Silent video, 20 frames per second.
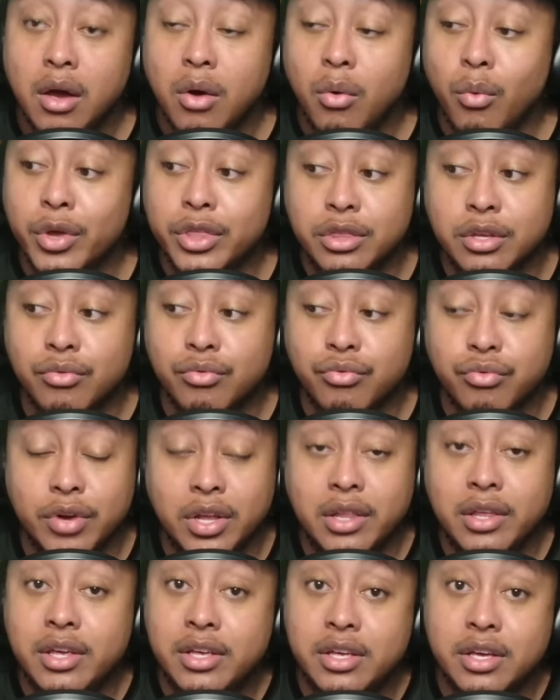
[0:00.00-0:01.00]
with a
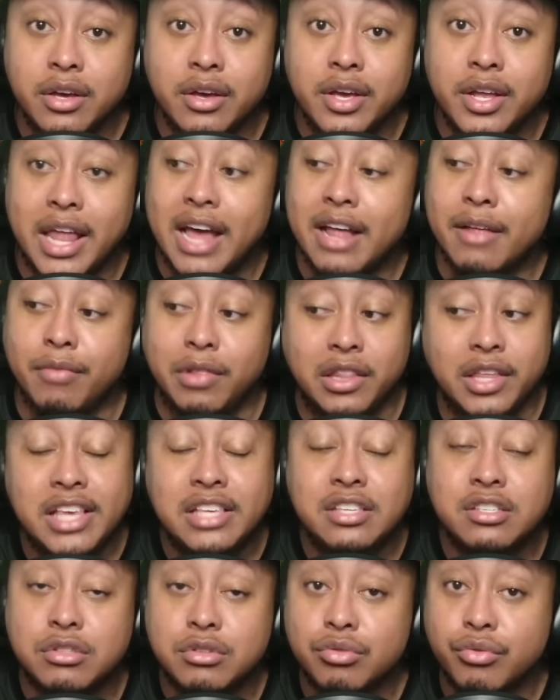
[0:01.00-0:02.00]
really good, at
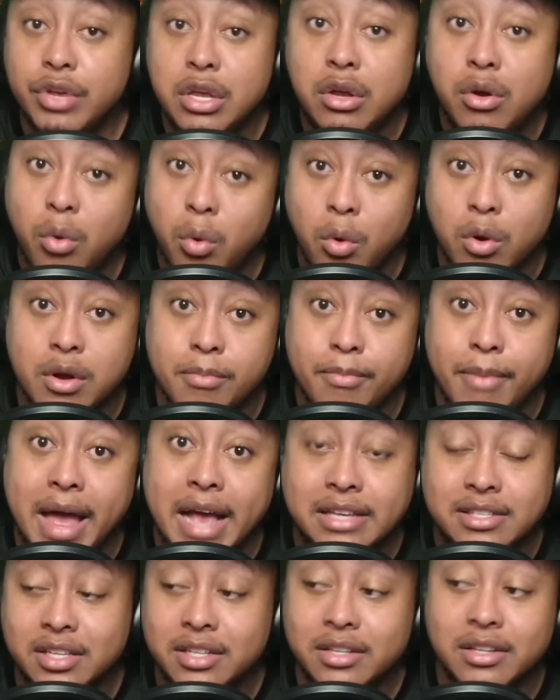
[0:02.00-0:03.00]
least three quarterback
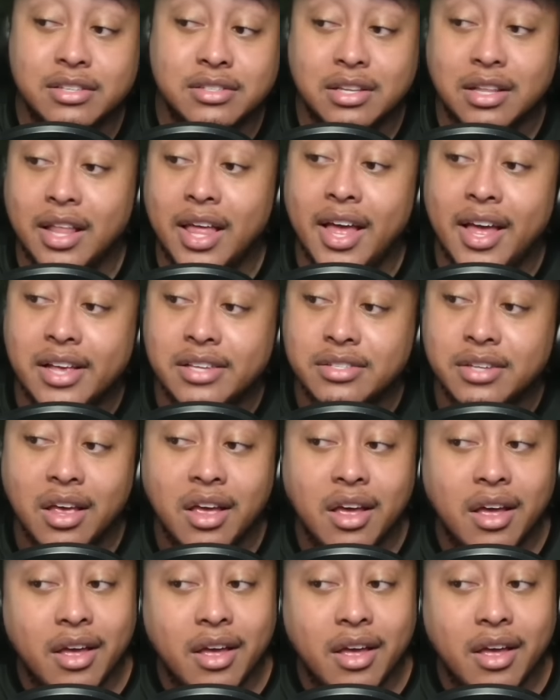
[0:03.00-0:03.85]
quarterbacks in this class.